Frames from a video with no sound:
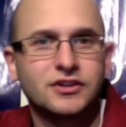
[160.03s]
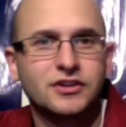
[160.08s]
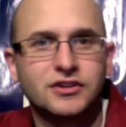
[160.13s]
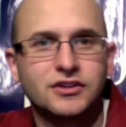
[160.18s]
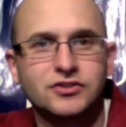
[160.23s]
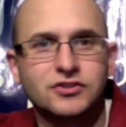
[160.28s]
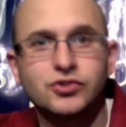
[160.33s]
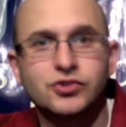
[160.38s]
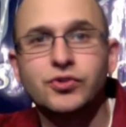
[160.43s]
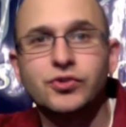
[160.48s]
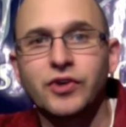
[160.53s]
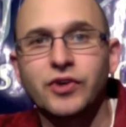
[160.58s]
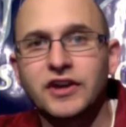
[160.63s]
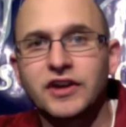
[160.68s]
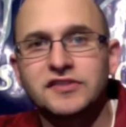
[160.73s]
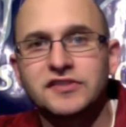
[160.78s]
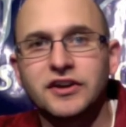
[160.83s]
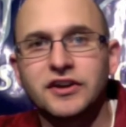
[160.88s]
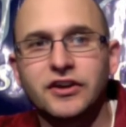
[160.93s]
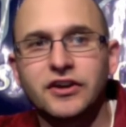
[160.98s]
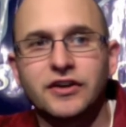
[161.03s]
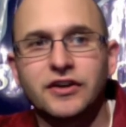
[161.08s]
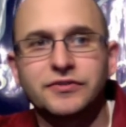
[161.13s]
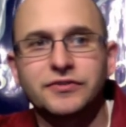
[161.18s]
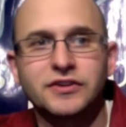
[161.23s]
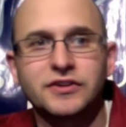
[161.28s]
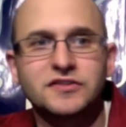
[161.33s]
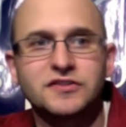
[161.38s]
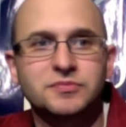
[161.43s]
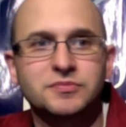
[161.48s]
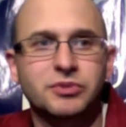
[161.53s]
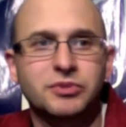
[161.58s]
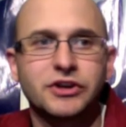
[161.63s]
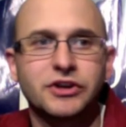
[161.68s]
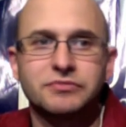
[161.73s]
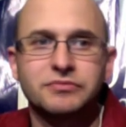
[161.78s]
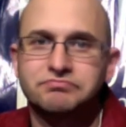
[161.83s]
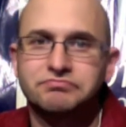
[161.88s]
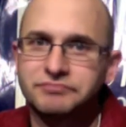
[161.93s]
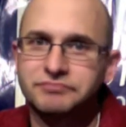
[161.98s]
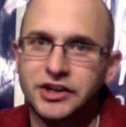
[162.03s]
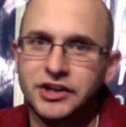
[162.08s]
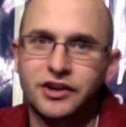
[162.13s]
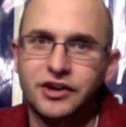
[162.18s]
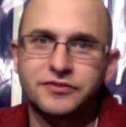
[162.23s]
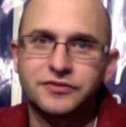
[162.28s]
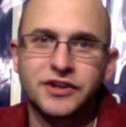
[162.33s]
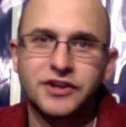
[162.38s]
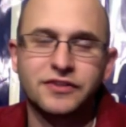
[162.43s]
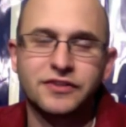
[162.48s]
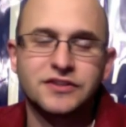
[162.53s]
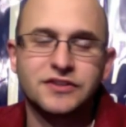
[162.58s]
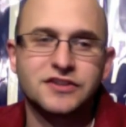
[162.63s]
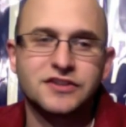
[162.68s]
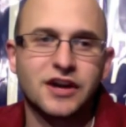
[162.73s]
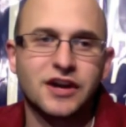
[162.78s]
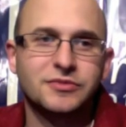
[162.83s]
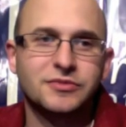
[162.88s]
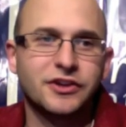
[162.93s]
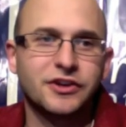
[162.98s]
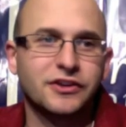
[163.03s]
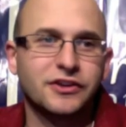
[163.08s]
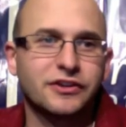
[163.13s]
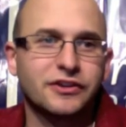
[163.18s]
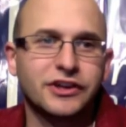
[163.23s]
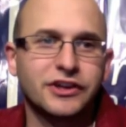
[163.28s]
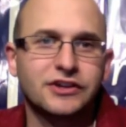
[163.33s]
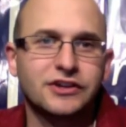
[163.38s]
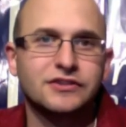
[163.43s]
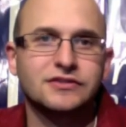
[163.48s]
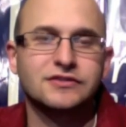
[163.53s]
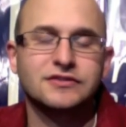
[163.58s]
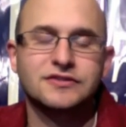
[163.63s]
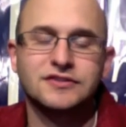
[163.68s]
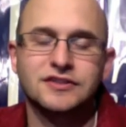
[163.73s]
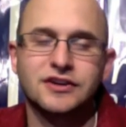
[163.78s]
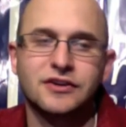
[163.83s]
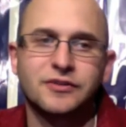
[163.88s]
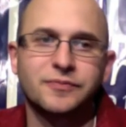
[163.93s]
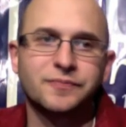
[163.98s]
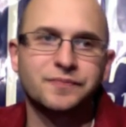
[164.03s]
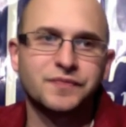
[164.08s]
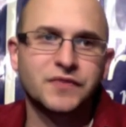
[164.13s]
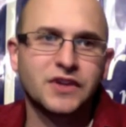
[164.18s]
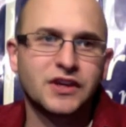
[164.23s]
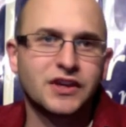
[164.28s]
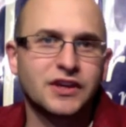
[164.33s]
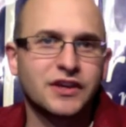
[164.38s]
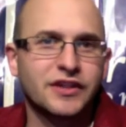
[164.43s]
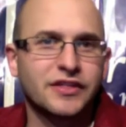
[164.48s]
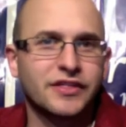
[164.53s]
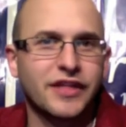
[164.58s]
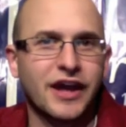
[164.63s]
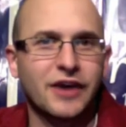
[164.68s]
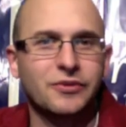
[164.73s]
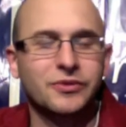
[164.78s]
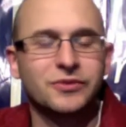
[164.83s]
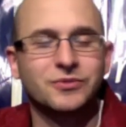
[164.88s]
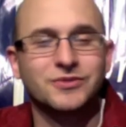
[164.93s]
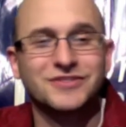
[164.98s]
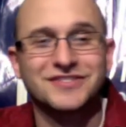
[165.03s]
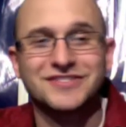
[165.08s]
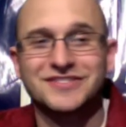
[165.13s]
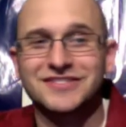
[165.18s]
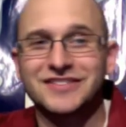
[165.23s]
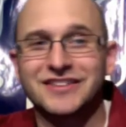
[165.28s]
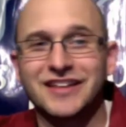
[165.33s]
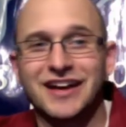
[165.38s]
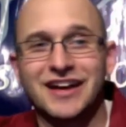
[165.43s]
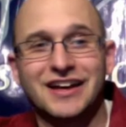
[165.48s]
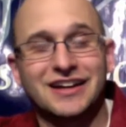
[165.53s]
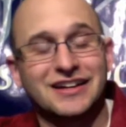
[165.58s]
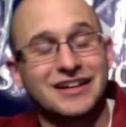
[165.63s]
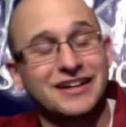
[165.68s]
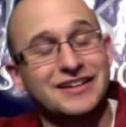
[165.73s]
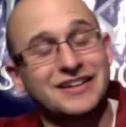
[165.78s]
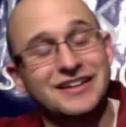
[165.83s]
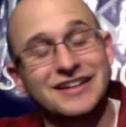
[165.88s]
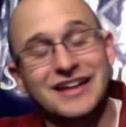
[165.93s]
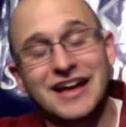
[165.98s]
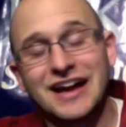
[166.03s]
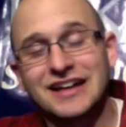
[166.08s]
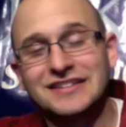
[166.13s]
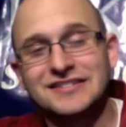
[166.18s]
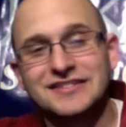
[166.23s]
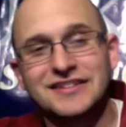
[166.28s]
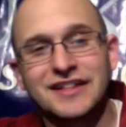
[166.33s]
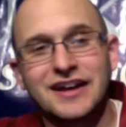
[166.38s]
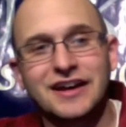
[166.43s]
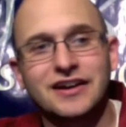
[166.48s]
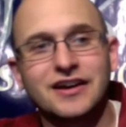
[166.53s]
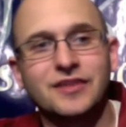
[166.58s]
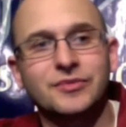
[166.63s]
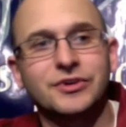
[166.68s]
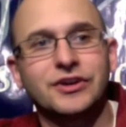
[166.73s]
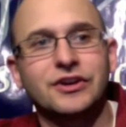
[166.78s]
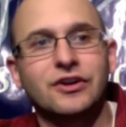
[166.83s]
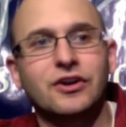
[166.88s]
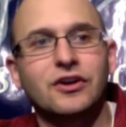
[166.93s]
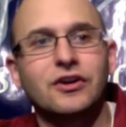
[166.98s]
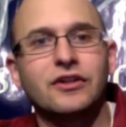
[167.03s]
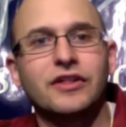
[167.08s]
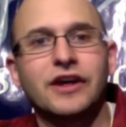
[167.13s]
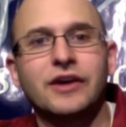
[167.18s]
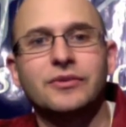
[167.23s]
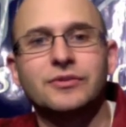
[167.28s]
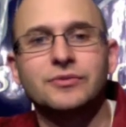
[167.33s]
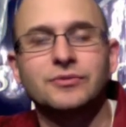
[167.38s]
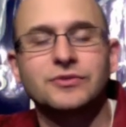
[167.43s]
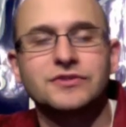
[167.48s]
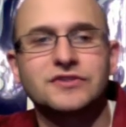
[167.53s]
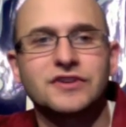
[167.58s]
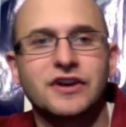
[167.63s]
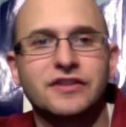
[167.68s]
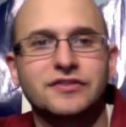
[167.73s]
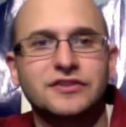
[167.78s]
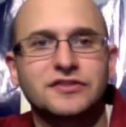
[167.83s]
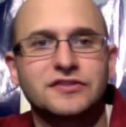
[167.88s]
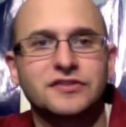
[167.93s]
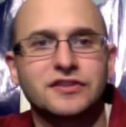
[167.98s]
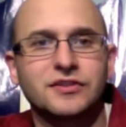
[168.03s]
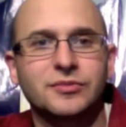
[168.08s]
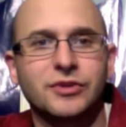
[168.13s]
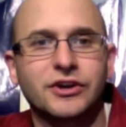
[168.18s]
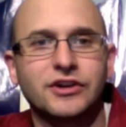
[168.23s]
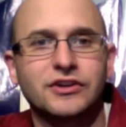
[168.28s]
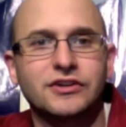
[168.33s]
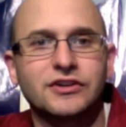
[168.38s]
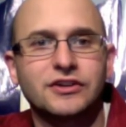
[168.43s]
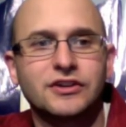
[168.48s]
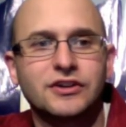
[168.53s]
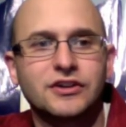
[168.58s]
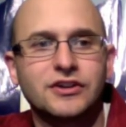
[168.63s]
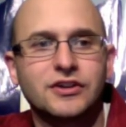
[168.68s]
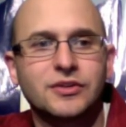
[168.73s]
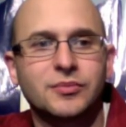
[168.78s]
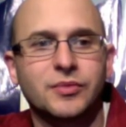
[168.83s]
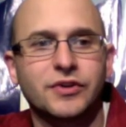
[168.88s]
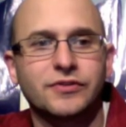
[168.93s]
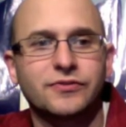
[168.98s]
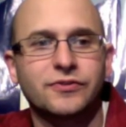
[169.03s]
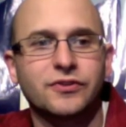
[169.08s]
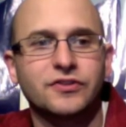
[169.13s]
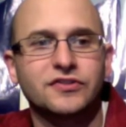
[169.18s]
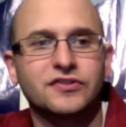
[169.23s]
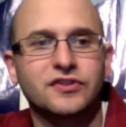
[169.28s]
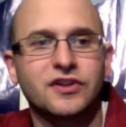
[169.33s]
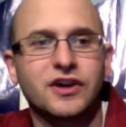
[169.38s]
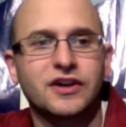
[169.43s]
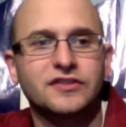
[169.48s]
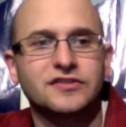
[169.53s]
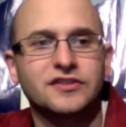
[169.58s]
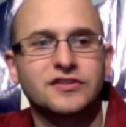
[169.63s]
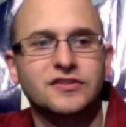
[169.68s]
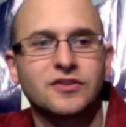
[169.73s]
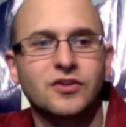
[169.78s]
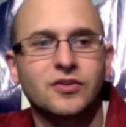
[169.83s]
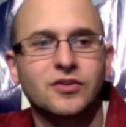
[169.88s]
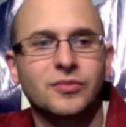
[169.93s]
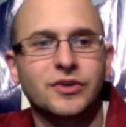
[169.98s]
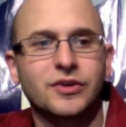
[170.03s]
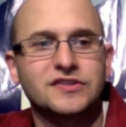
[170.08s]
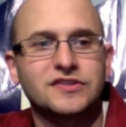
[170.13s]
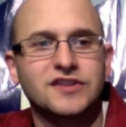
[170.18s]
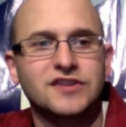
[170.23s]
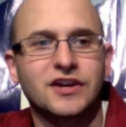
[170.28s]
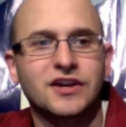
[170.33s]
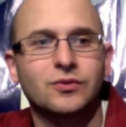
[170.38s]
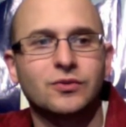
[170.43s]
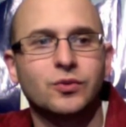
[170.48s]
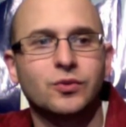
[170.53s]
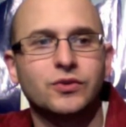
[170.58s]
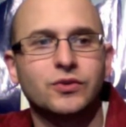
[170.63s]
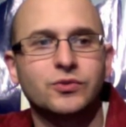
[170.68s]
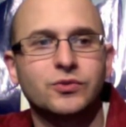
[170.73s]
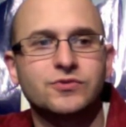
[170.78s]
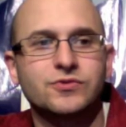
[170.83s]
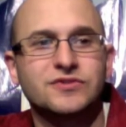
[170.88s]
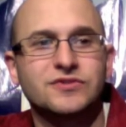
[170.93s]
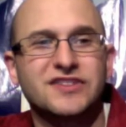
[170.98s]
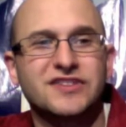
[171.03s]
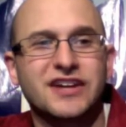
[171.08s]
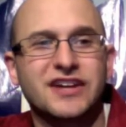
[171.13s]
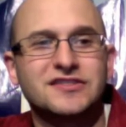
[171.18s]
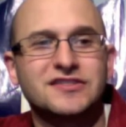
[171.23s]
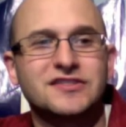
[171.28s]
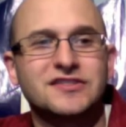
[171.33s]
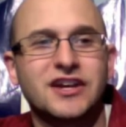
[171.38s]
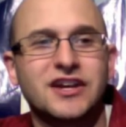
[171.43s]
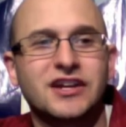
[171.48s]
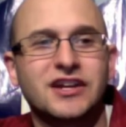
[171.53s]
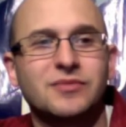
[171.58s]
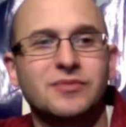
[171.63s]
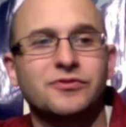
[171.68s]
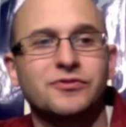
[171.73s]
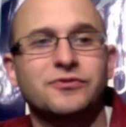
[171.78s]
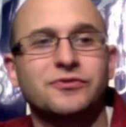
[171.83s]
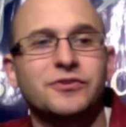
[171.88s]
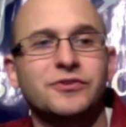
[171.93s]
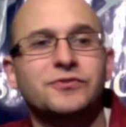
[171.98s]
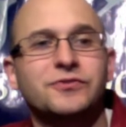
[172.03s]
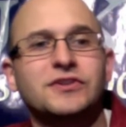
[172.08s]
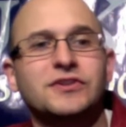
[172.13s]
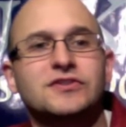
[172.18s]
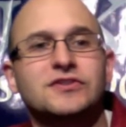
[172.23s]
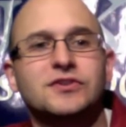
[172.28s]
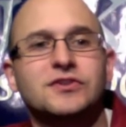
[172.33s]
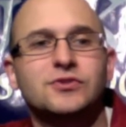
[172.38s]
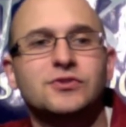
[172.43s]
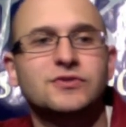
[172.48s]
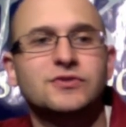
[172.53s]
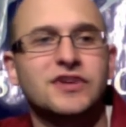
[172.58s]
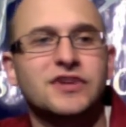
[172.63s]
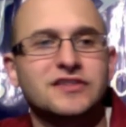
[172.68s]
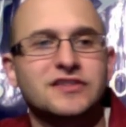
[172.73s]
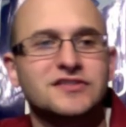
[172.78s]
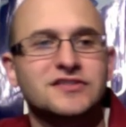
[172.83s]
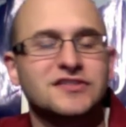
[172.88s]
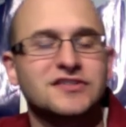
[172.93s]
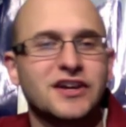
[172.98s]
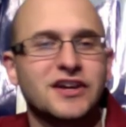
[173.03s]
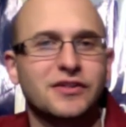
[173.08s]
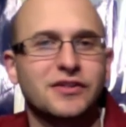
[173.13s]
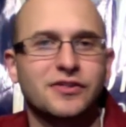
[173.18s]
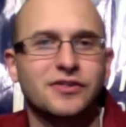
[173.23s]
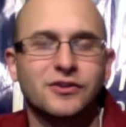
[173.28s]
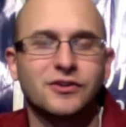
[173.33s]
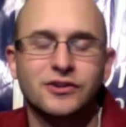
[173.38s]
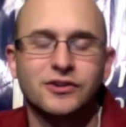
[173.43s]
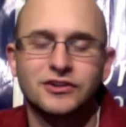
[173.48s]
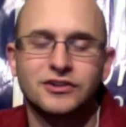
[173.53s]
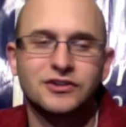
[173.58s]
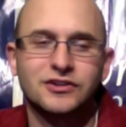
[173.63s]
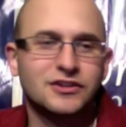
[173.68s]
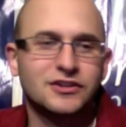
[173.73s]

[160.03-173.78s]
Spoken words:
too crazy on offense, but enough to get the job done in Lincoln. So that one was, I did not see that coming at all. That one was obviously my first loss. Let's go to my second one, which was Texas A&M 52, Texas Tech 30.